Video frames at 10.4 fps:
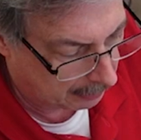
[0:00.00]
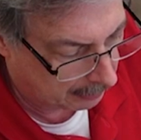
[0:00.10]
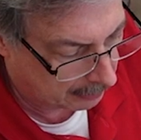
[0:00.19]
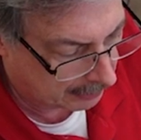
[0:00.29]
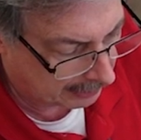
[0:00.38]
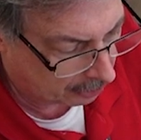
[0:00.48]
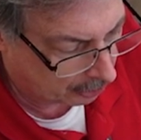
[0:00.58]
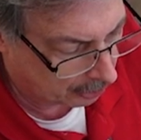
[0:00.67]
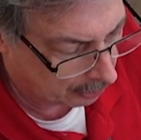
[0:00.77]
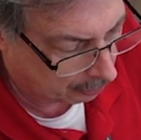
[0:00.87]

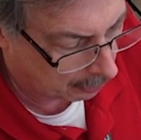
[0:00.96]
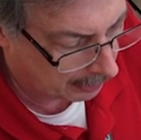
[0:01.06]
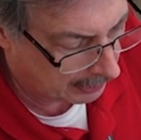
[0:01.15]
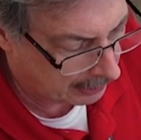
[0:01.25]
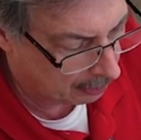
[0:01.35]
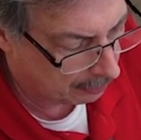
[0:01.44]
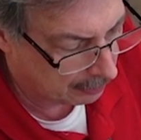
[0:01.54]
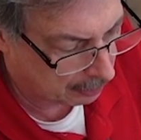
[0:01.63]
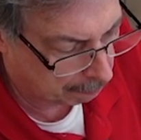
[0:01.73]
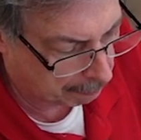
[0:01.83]
center right here,
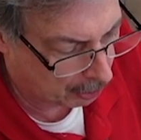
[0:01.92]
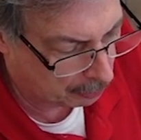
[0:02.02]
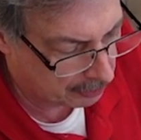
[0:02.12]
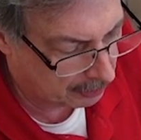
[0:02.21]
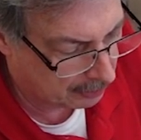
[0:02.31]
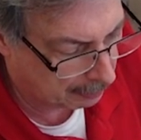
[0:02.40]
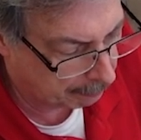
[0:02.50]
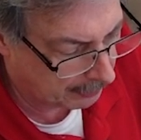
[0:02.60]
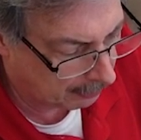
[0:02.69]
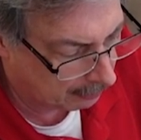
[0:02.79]
this post is
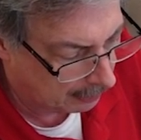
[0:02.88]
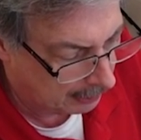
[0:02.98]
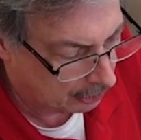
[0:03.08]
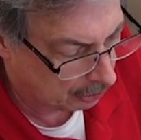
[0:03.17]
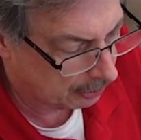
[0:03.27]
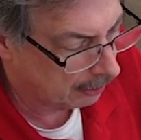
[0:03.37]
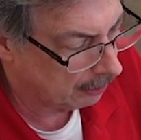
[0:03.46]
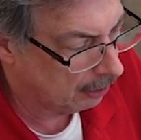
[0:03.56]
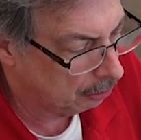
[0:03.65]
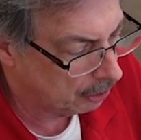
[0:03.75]
up there. So it's going
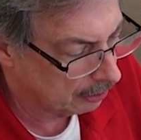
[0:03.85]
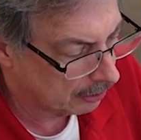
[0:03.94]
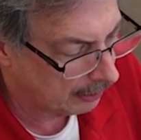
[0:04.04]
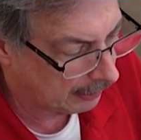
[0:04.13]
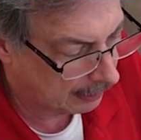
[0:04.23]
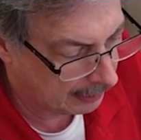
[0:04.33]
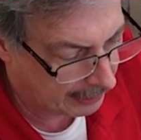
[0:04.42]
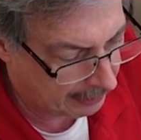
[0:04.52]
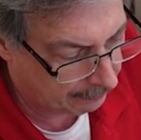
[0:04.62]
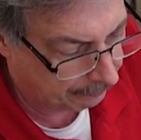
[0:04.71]
to go just like
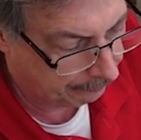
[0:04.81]
that.